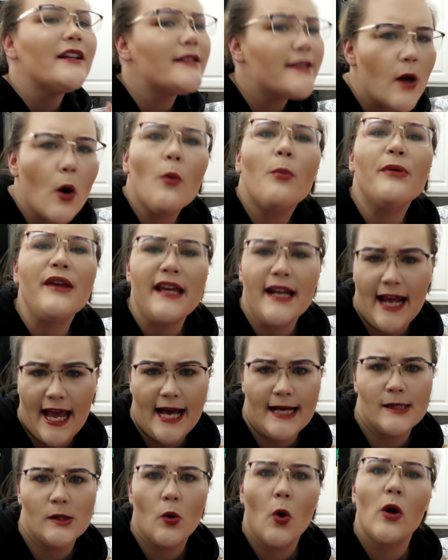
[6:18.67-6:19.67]
Don't be an
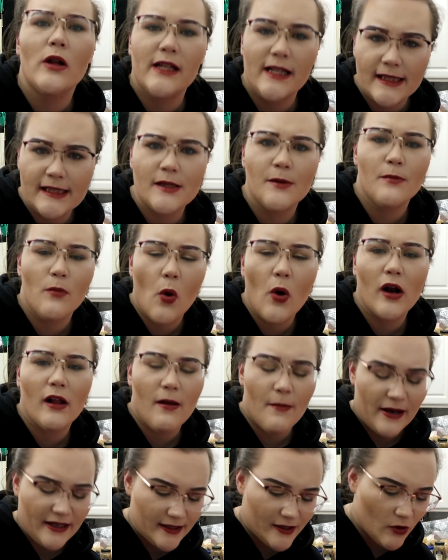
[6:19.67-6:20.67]
asshole is the
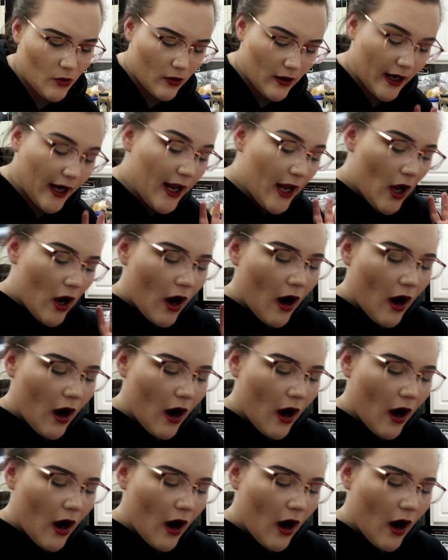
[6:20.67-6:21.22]
moral of my story.